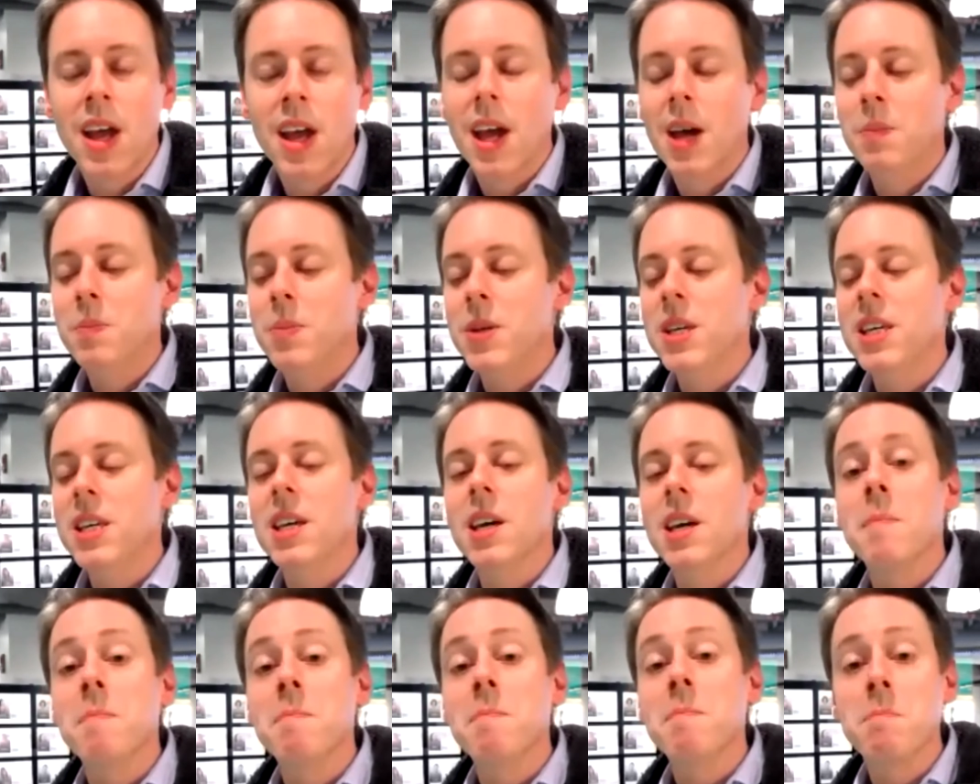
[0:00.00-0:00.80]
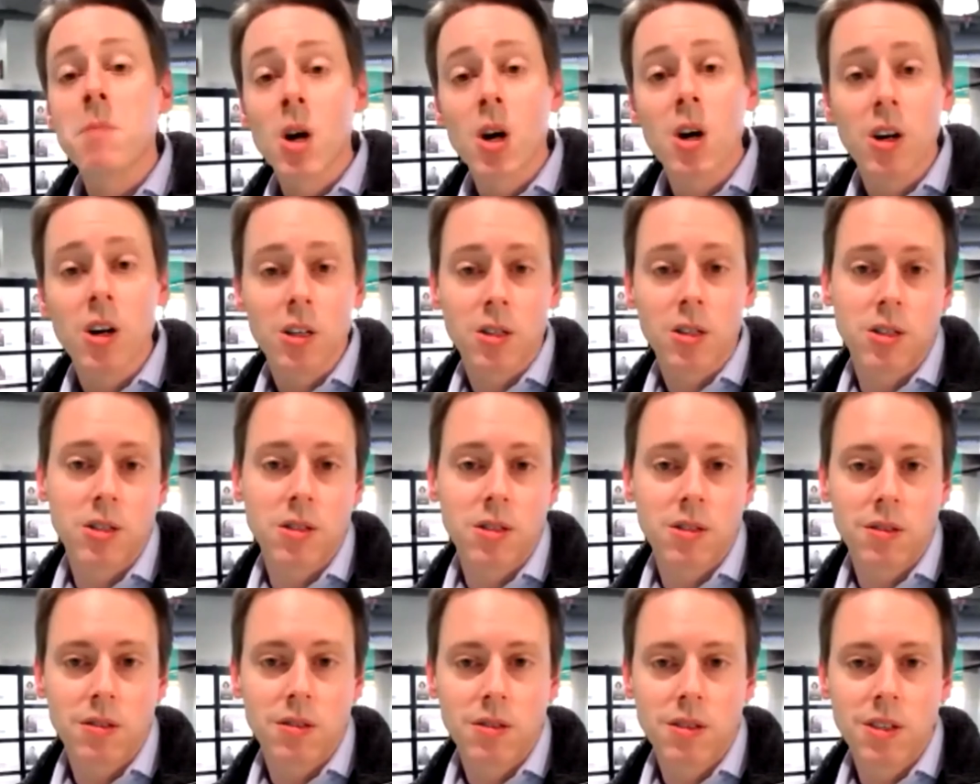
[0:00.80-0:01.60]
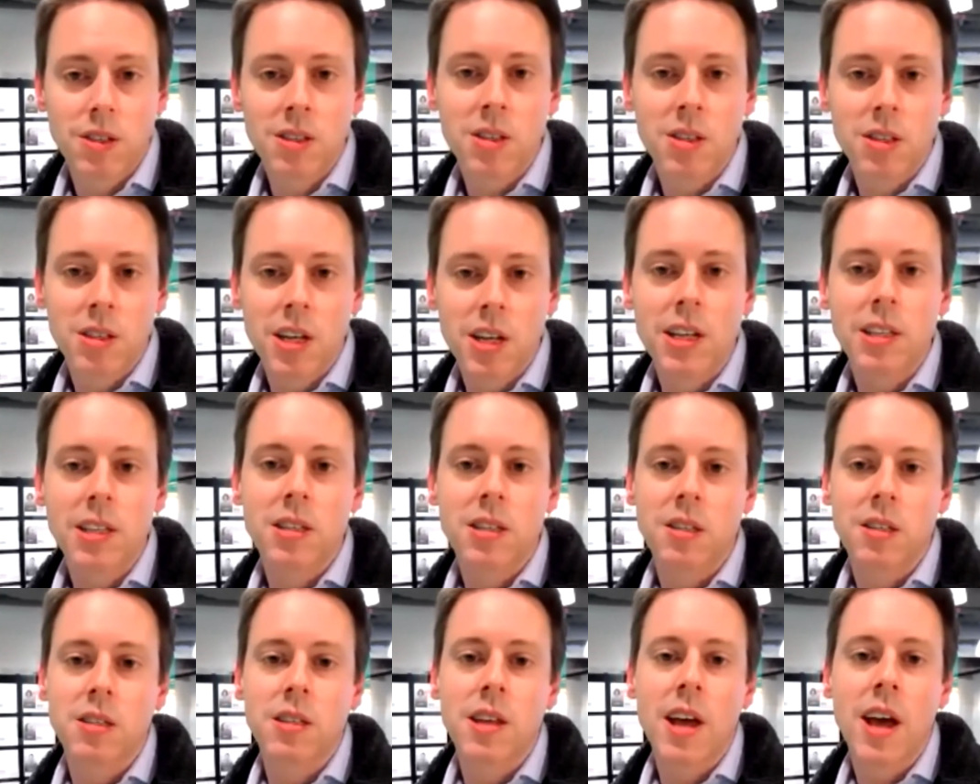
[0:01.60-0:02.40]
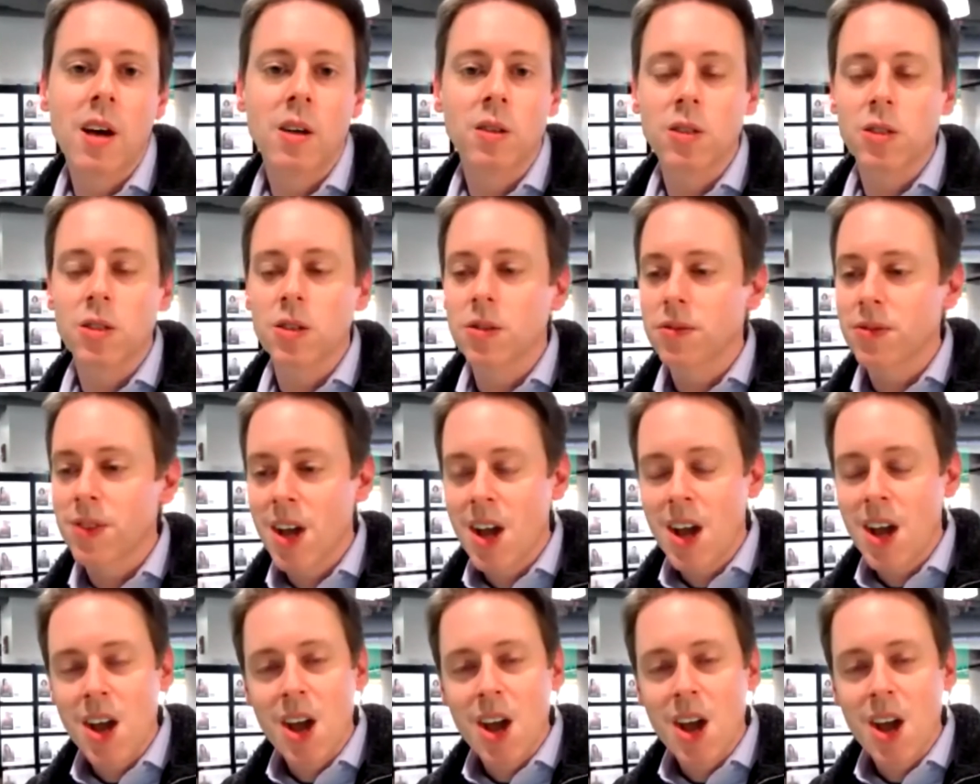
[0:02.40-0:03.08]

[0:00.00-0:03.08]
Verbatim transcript: and be immersed in the sights and sounds of